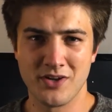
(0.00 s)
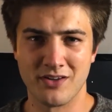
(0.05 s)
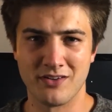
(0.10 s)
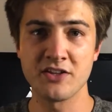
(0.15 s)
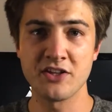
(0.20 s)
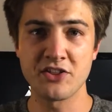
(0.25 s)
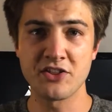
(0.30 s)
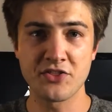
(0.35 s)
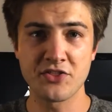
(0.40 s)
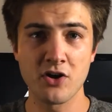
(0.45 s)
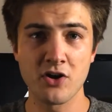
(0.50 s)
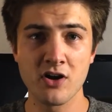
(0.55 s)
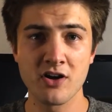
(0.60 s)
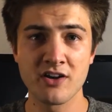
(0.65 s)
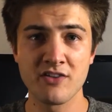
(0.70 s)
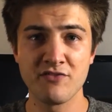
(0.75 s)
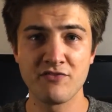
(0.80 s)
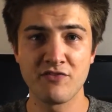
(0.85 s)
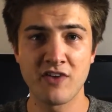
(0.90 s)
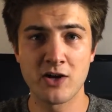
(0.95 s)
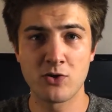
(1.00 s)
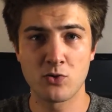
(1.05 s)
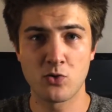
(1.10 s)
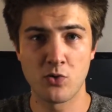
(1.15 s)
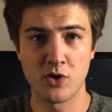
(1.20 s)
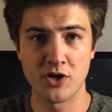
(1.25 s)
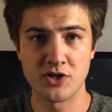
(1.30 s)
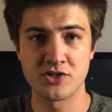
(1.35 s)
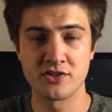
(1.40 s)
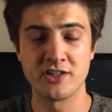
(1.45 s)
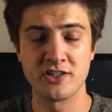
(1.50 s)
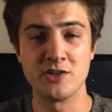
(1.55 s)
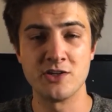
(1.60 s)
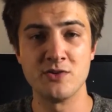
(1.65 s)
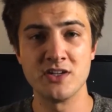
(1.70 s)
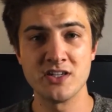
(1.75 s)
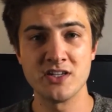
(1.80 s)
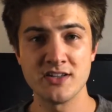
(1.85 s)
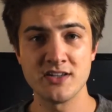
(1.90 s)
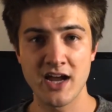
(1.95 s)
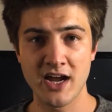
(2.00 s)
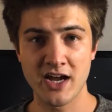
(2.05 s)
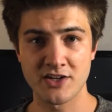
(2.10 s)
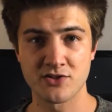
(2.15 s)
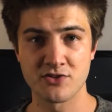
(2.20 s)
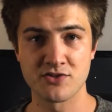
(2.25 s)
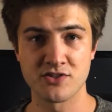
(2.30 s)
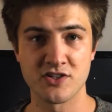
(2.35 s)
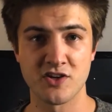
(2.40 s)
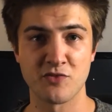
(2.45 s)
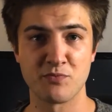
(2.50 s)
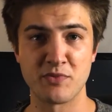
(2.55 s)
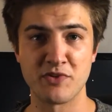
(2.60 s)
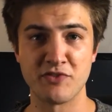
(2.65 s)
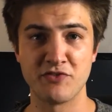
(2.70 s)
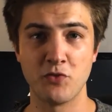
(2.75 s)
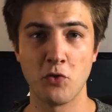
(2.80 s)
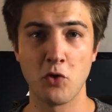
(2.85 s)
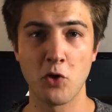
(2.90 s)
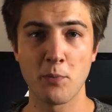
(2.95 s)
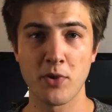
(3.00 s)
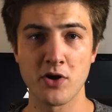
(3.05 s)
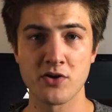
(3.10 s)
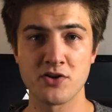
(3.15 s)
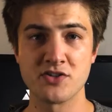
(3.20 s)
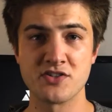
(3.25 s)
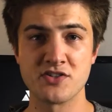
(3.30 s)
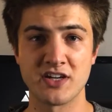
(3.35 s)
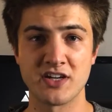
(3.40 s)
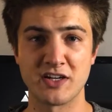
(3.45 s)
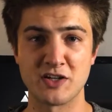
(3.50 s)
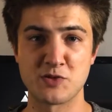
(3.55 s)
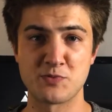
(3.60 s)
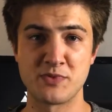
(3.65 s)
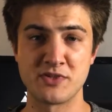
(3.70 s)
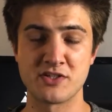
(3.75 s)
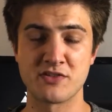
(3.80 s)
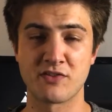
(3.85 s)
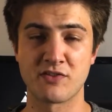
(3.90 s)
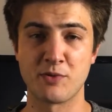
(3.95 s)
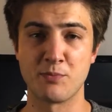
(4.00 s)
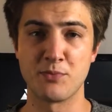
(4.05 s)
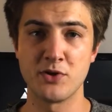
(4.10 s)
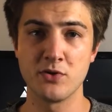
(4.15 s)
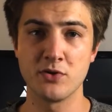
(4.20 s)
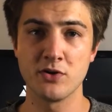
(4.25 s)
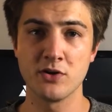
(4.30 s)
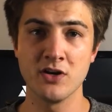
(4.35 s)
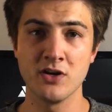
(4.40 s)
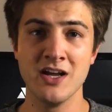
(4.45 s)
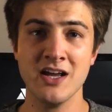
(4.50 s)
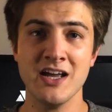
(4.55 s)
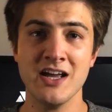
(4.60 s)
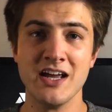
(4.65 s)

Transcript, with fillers: Now, the third and final question that you need to ask yourself before purchasing an expensive computer